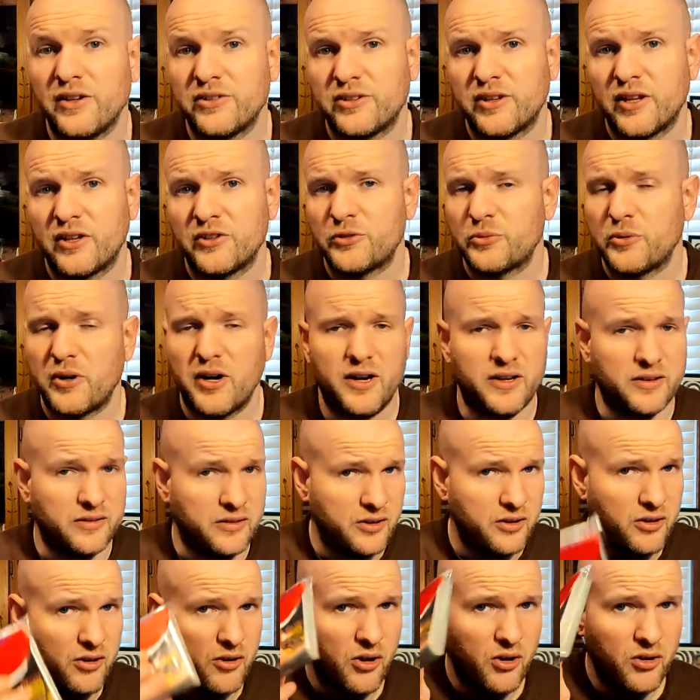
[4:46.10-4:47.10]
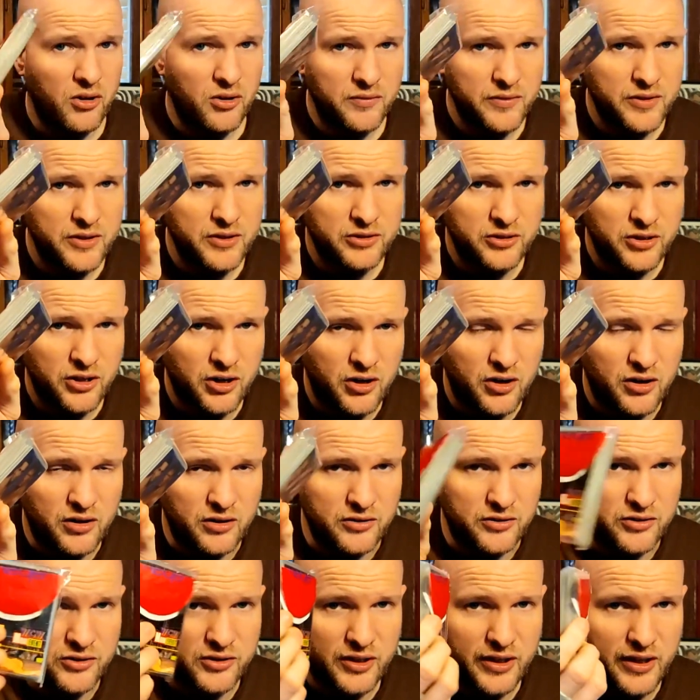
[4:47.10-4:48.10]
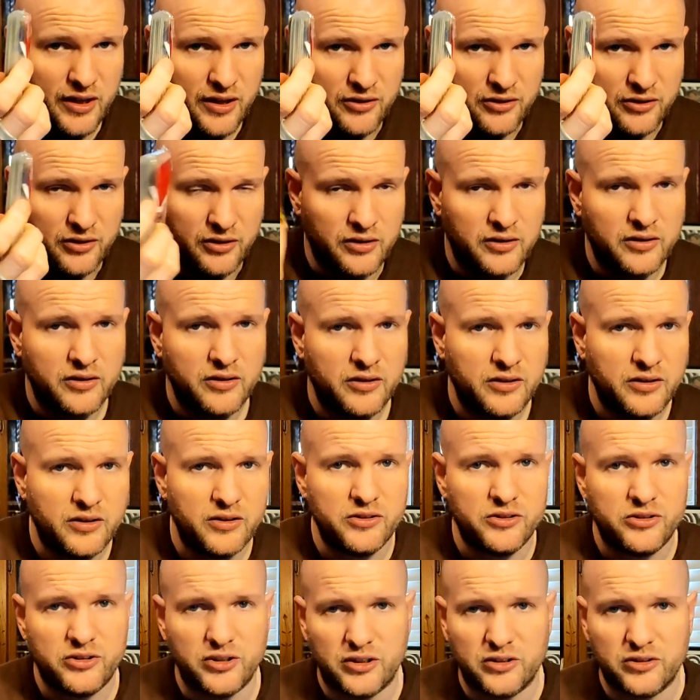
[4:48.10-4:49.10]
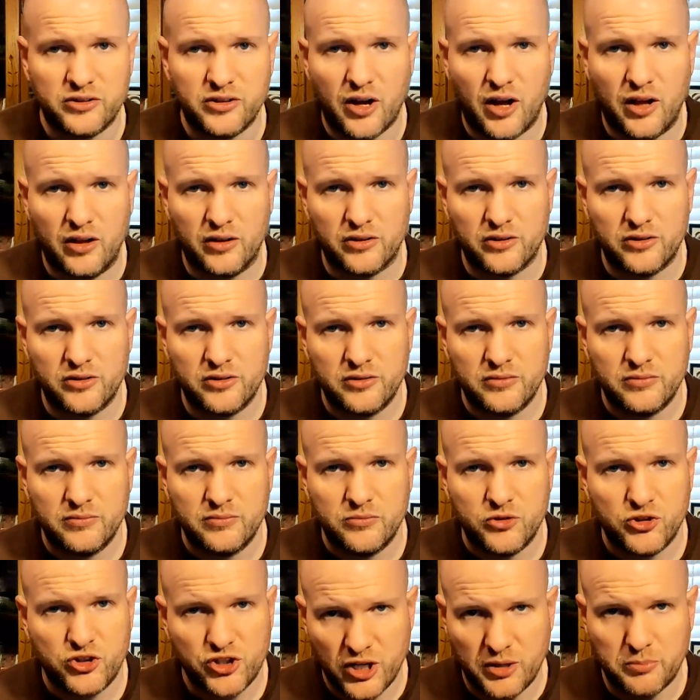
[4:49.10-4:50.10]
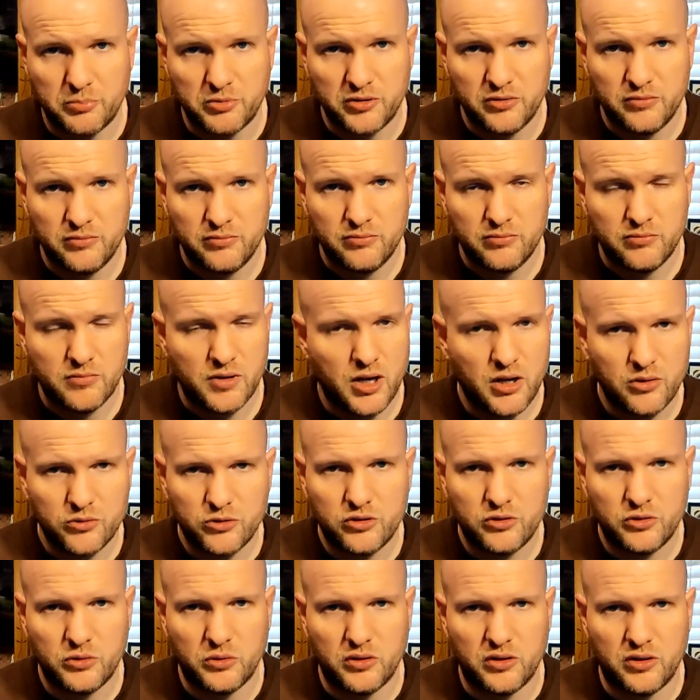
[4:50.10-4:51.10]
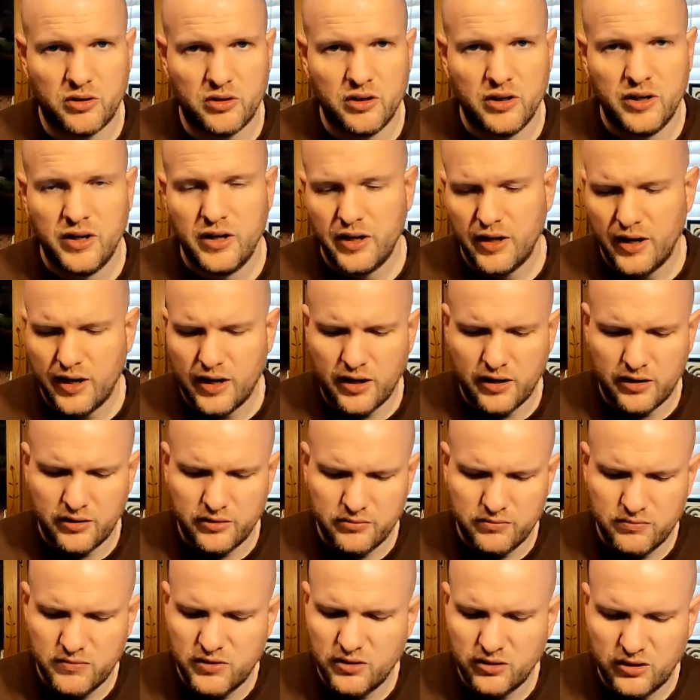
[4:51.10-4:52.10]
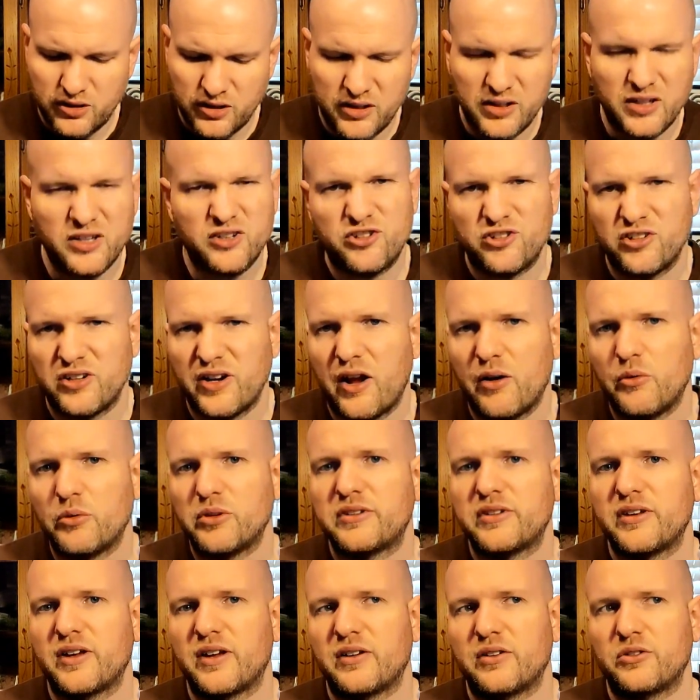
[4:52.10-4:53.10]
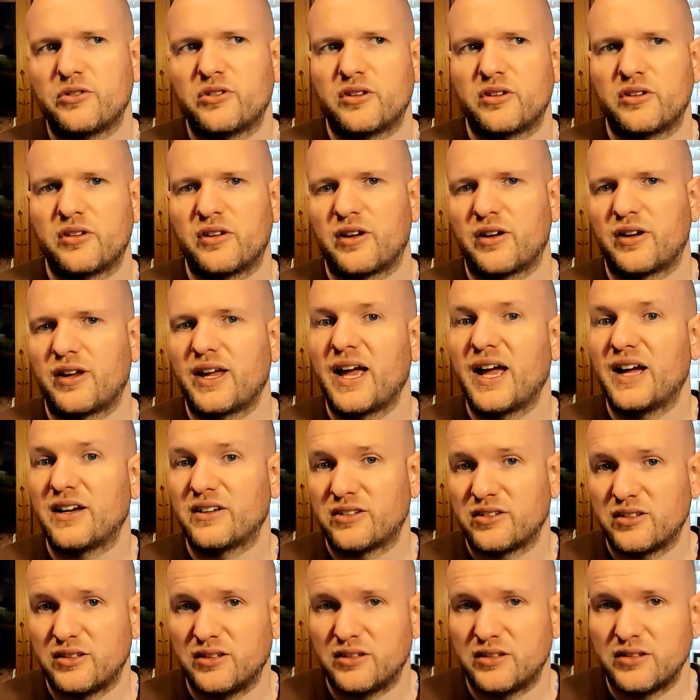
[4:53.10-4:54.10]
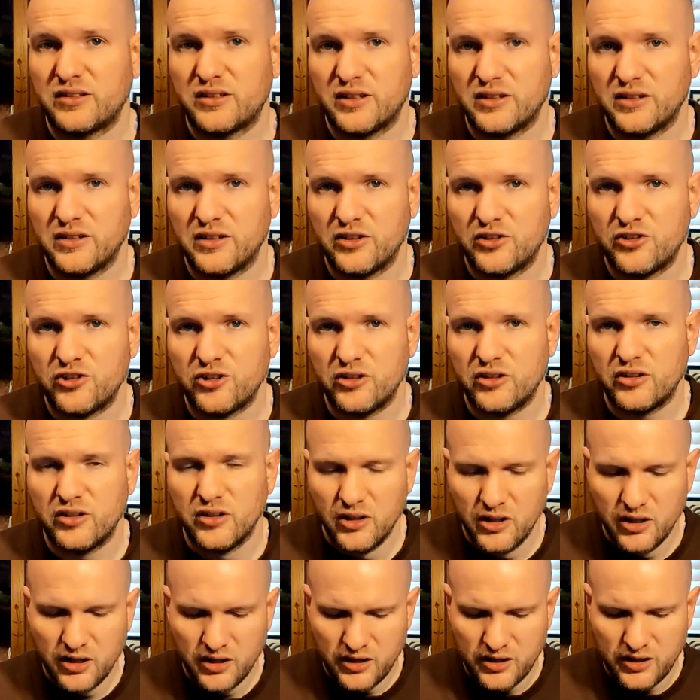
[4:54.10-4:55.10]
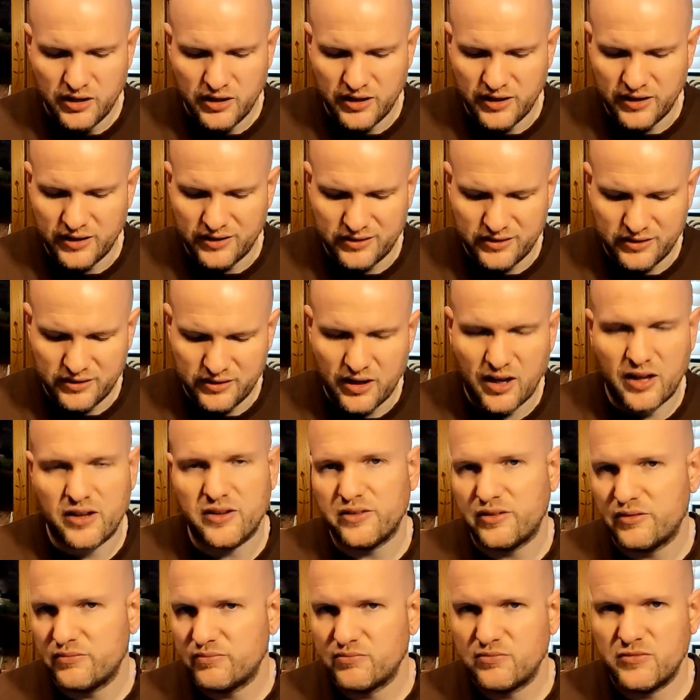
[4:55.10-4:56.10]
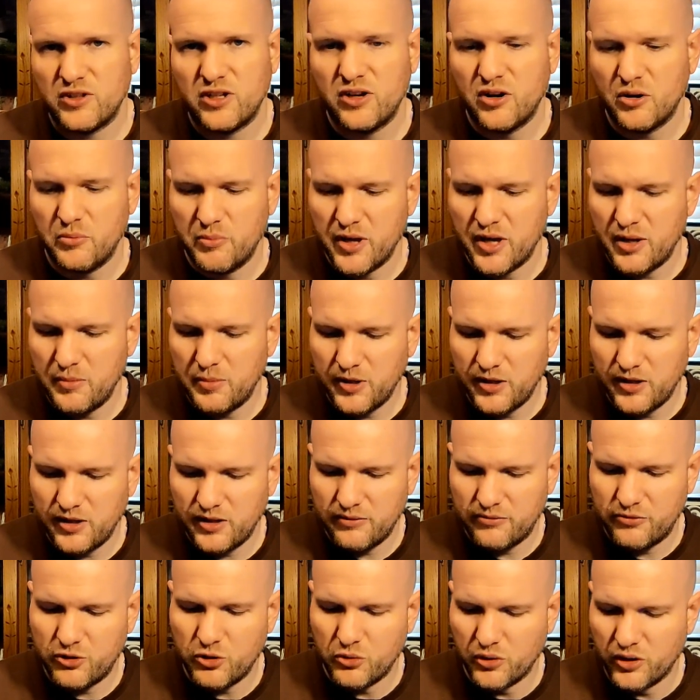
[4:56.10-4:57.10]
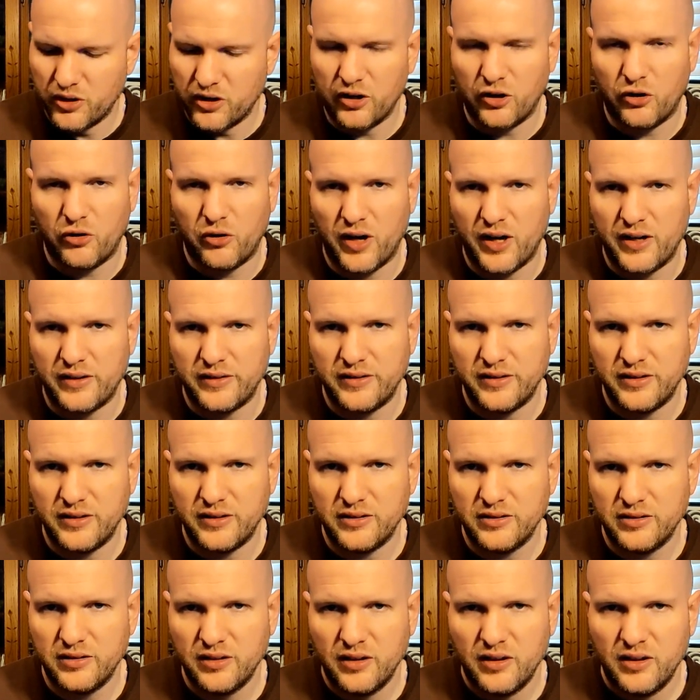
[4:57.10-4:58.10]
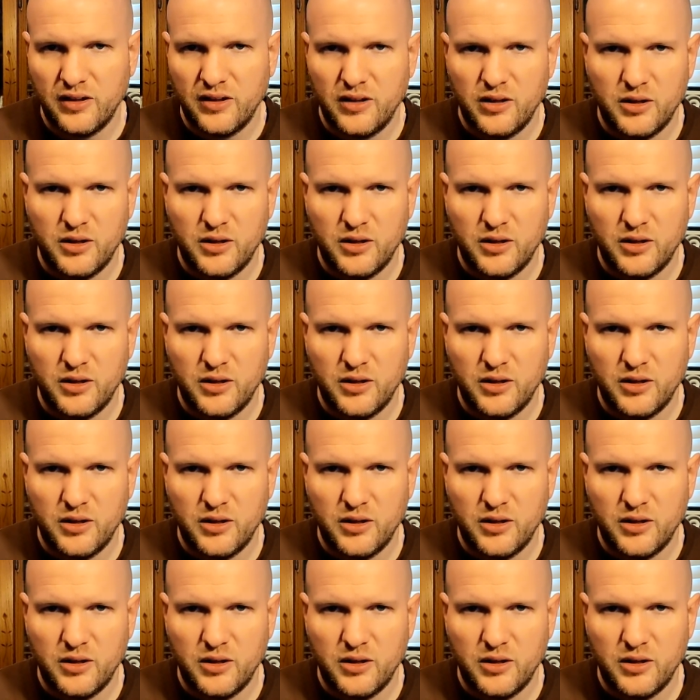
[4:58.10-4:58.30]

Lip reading: Yes, that's right. All of these cards together, $6. Shipped. Out the door. And the condition, I would say, is in, like, excellent condition. Not, you know, maybe if you were going to grade these,